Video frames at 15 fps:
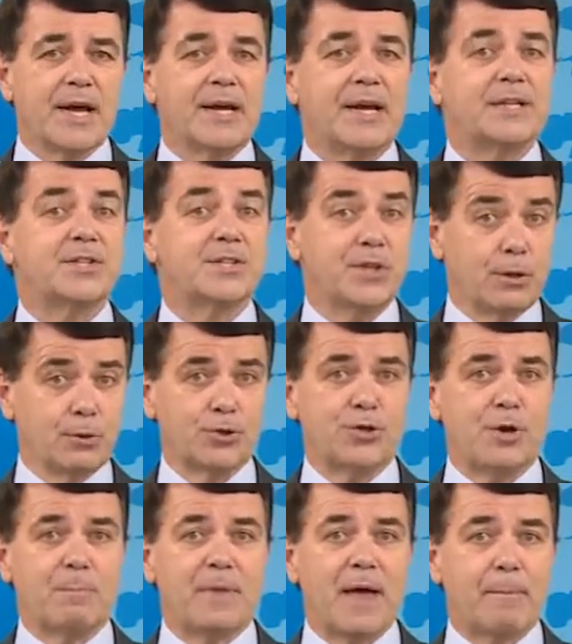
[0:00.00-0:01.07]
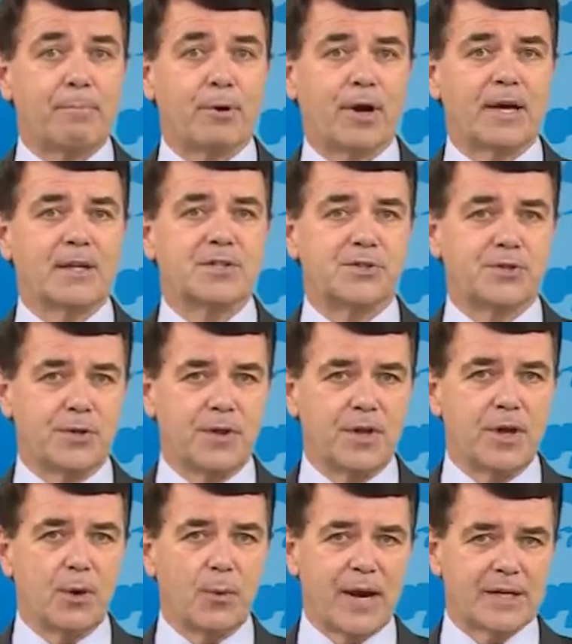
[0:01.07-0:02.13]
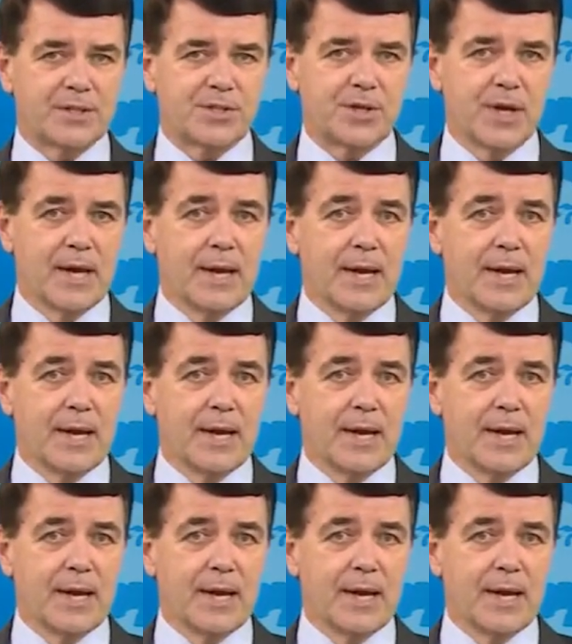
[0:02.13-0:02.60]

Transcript: can still ship their products to the US,